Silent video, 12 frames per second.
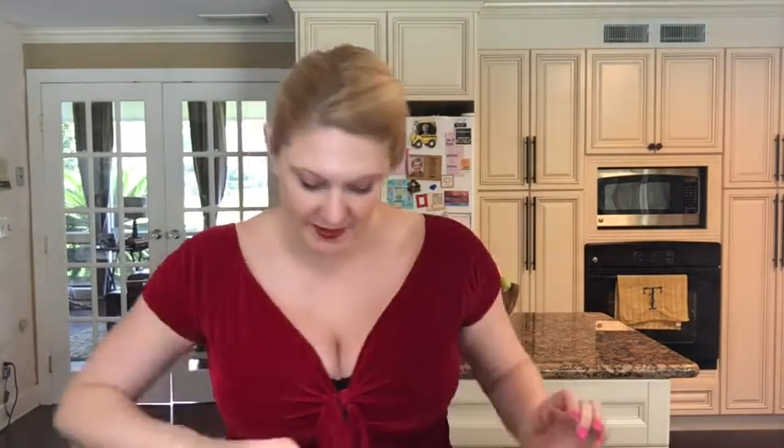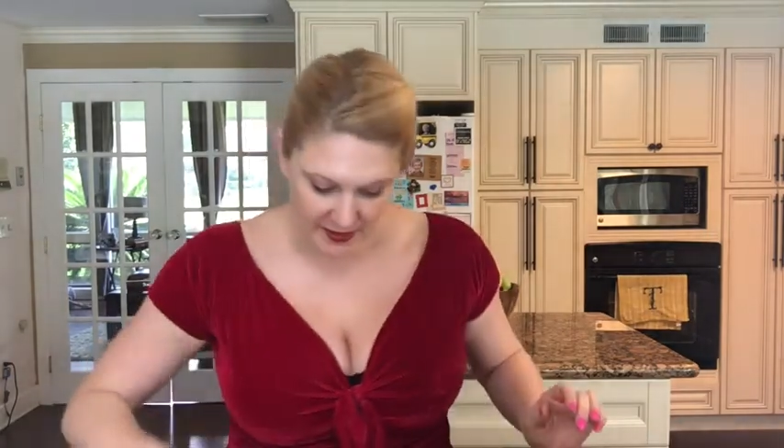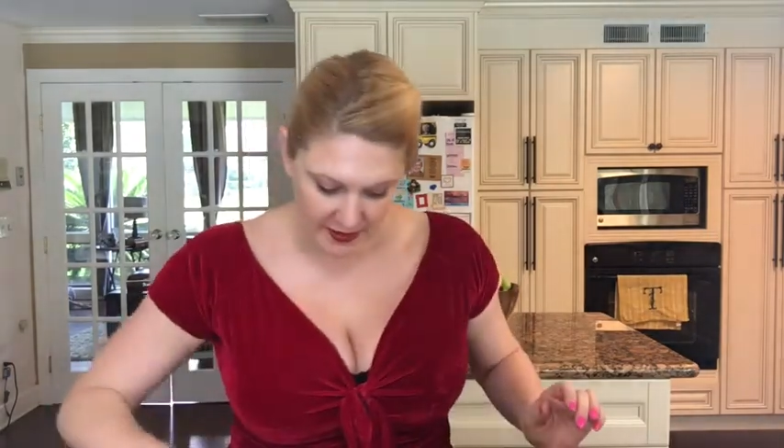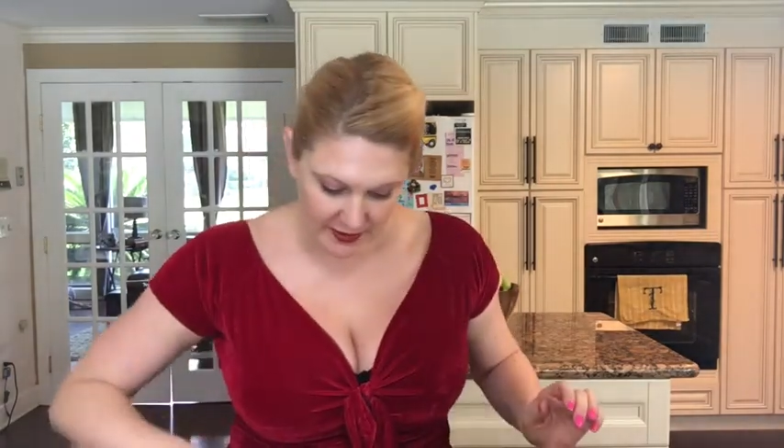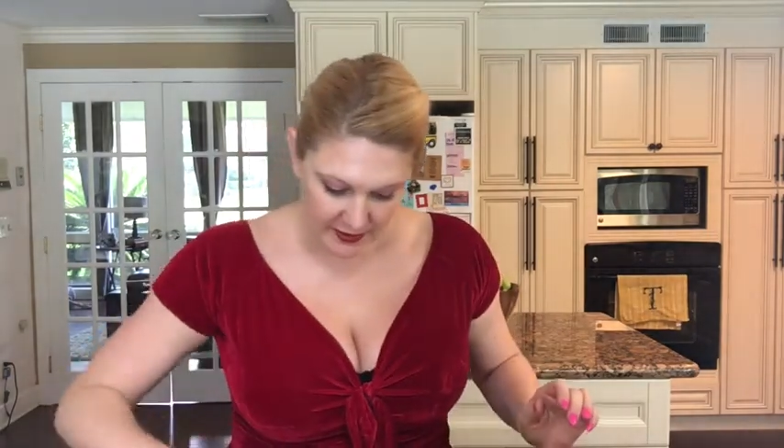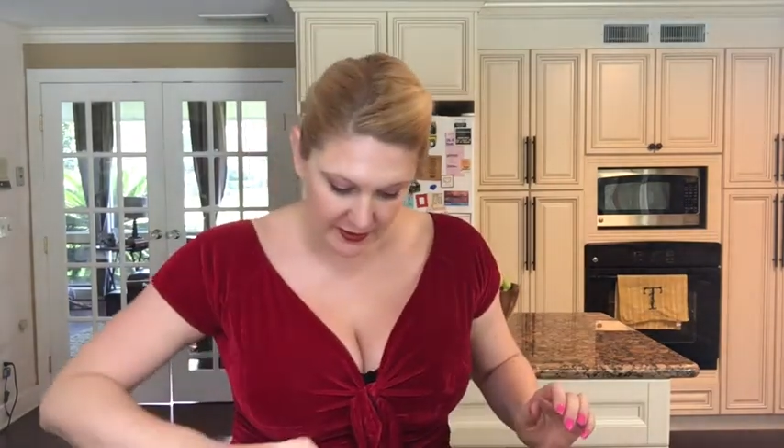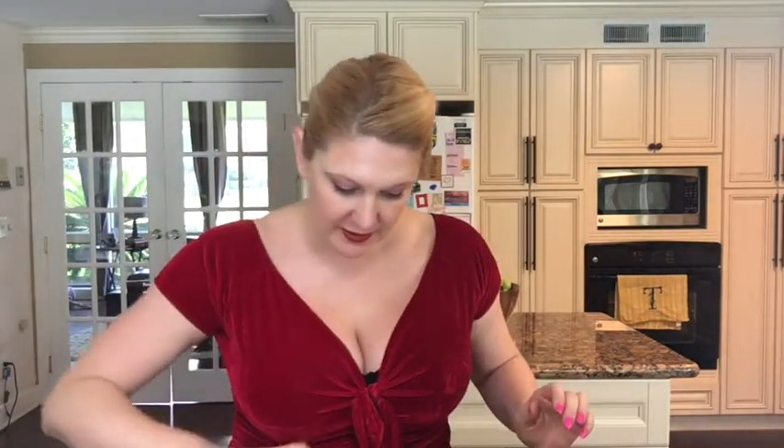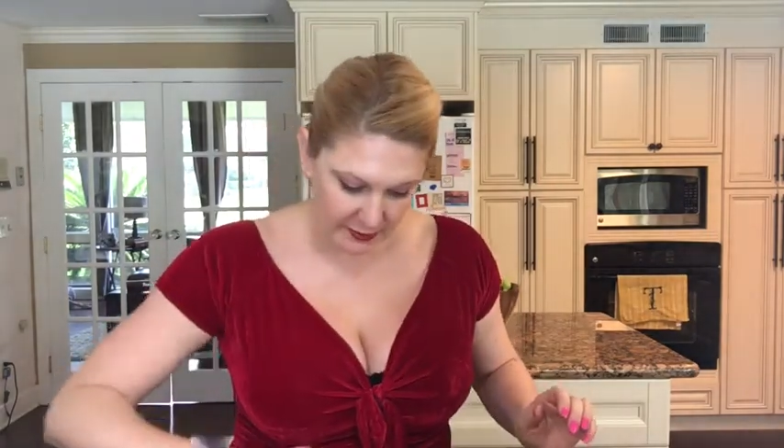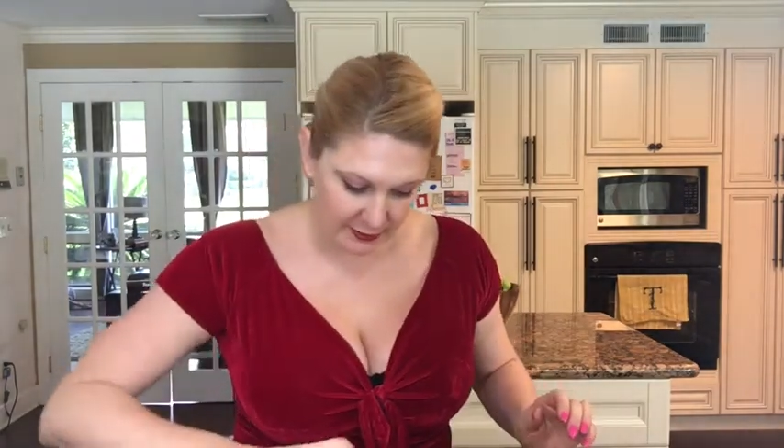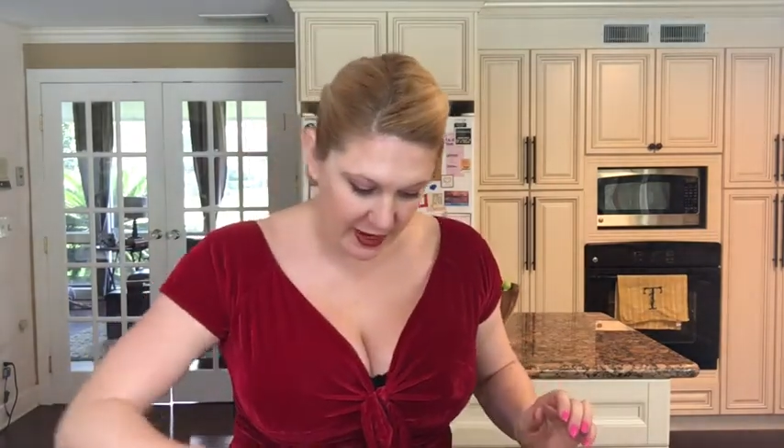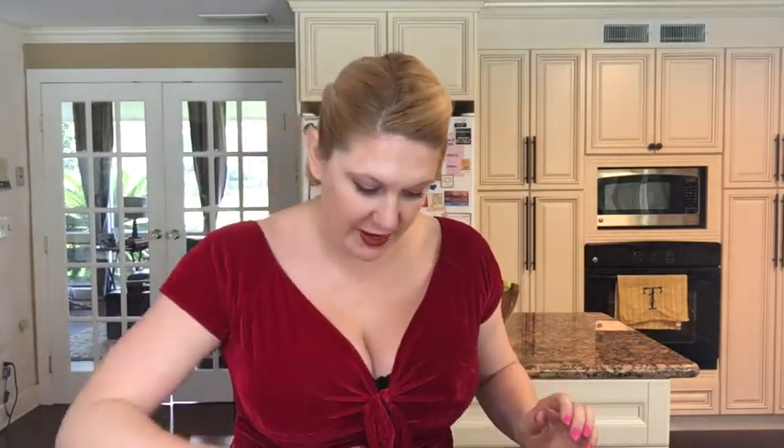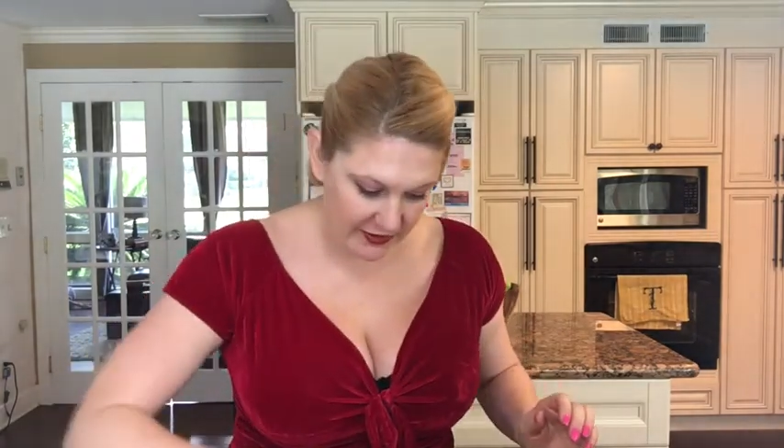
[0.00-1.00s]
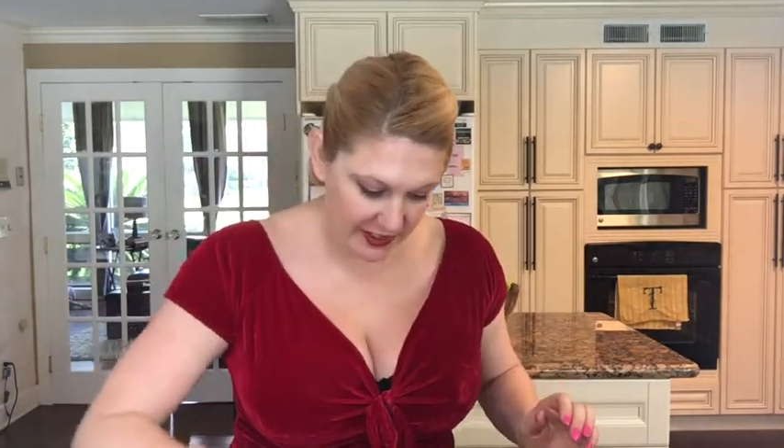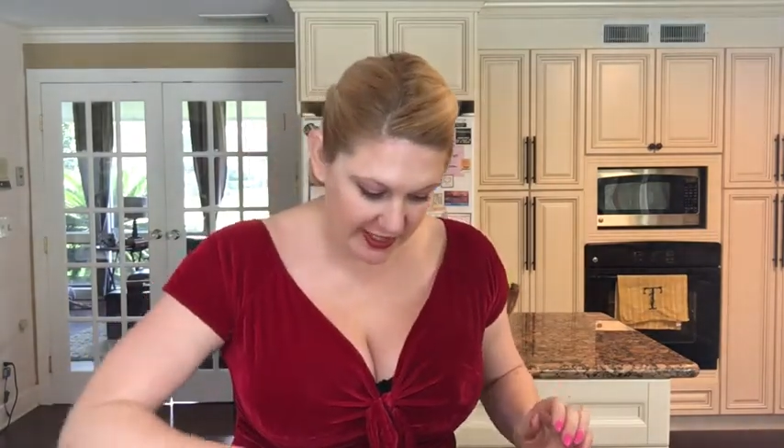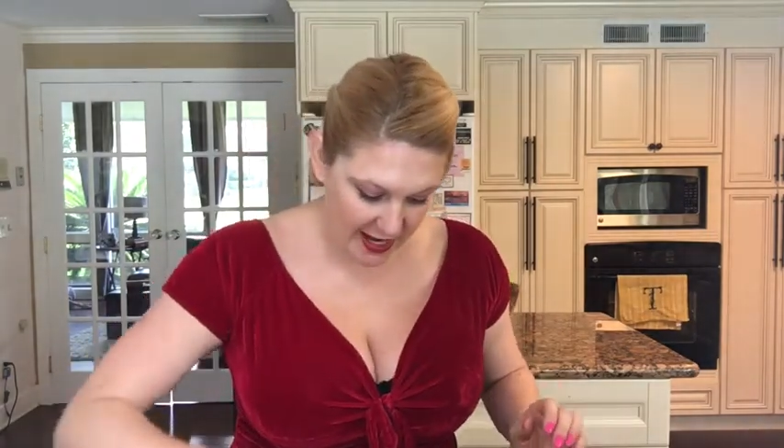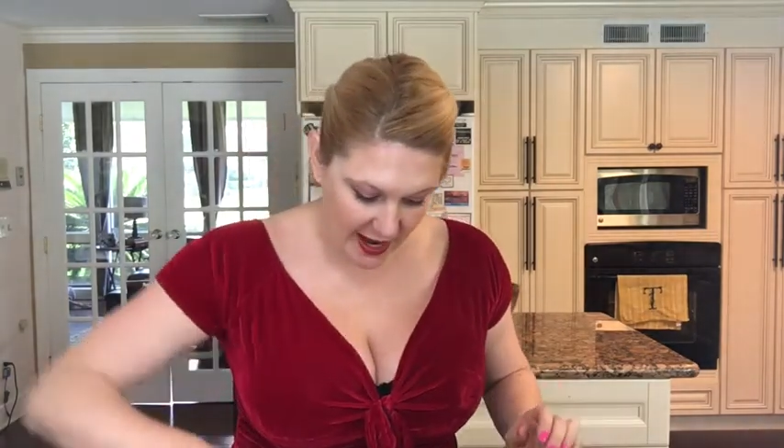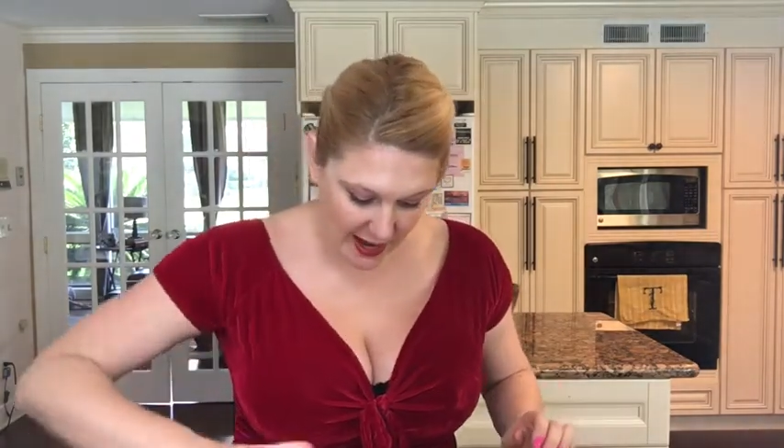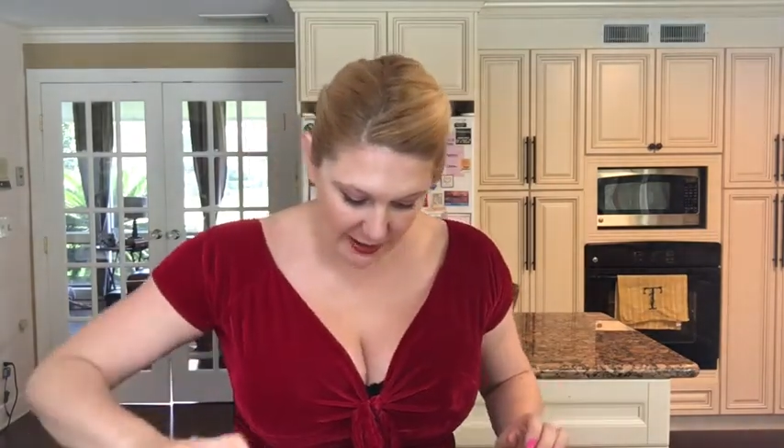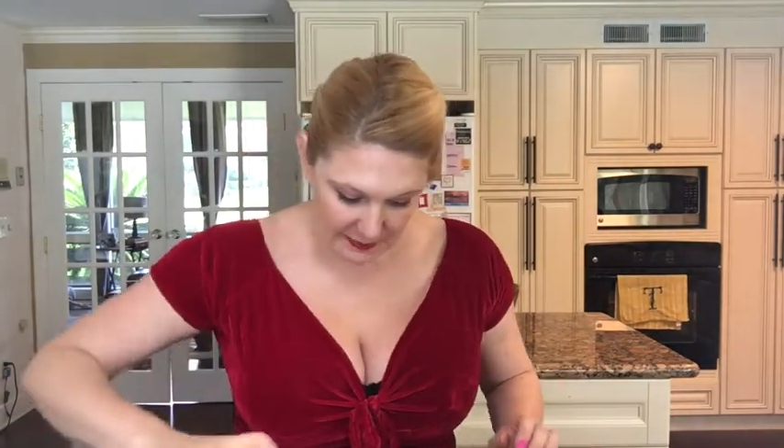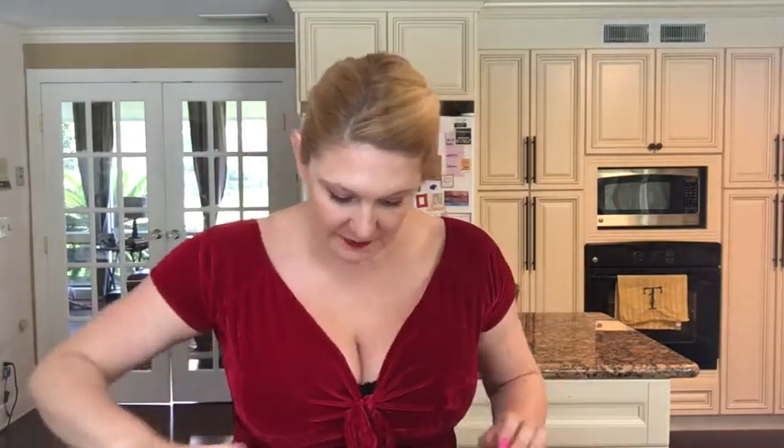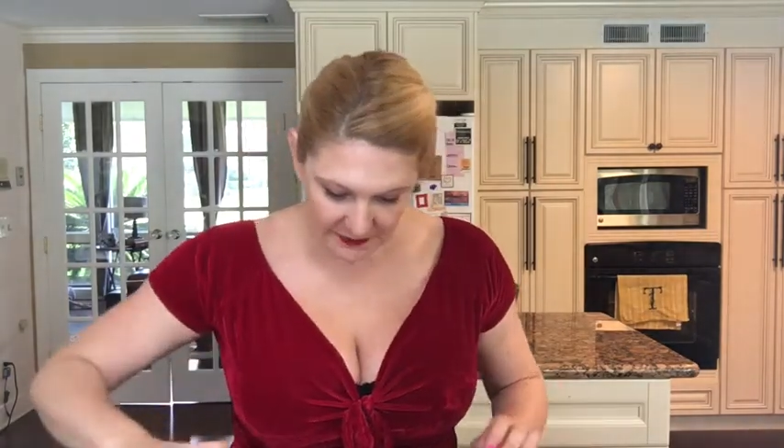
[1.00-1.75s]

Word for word: spray over the top,